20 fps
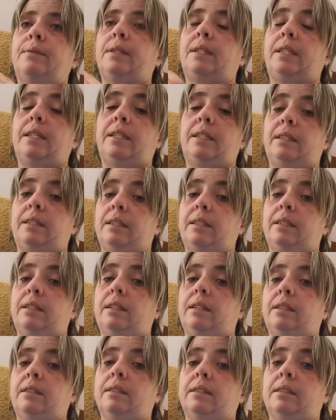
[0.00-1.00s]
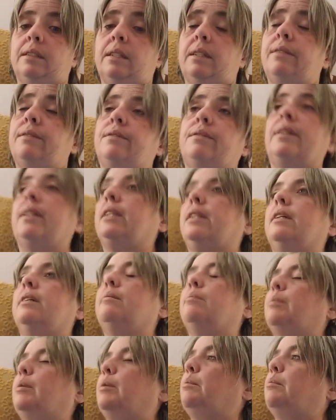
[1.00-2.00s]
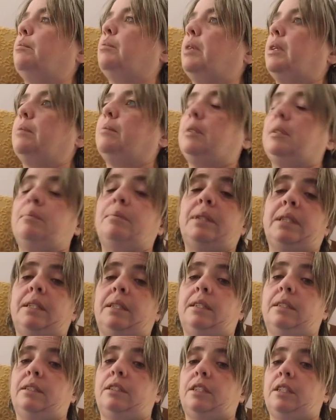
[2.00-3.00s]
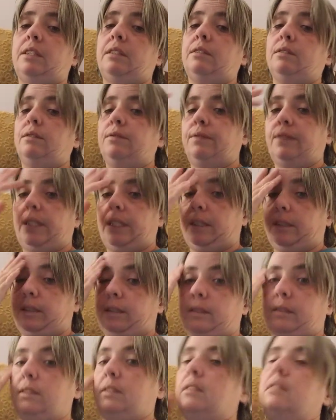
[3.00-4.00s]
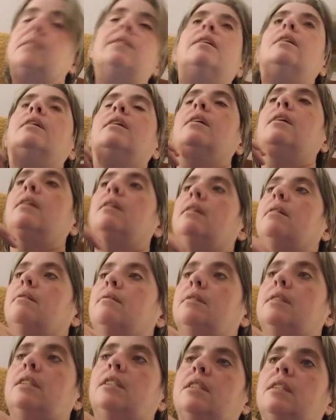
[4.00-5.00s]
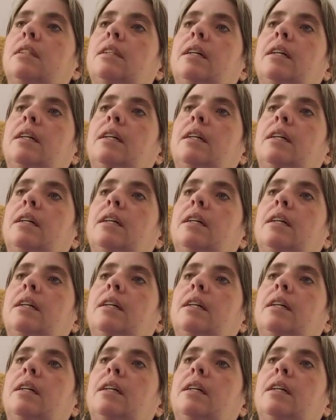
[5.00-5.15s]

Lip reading: and then the dog got fed up and probably bit the child's fingers. Which,